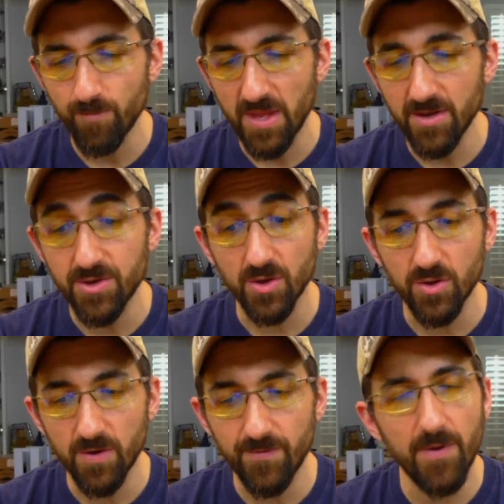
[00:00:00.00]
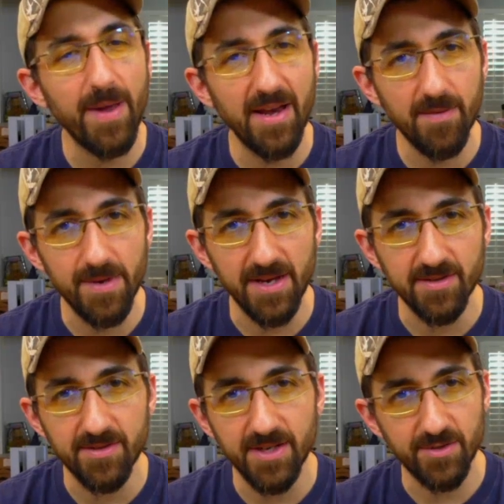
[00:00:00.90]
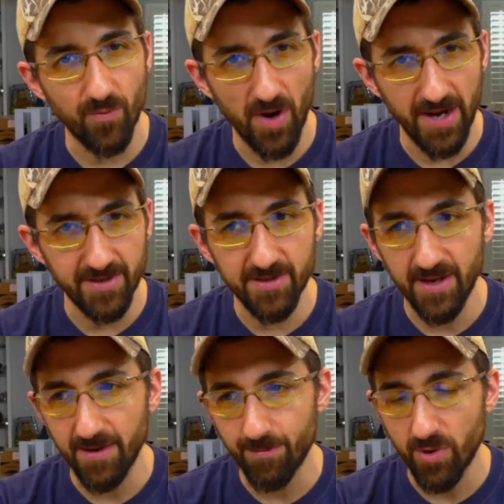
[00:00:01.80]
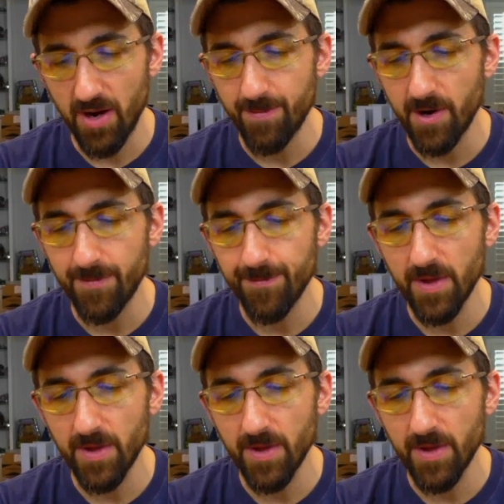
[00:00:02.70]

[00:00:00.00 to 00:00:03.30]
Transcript: To learn from enemies is right and proper.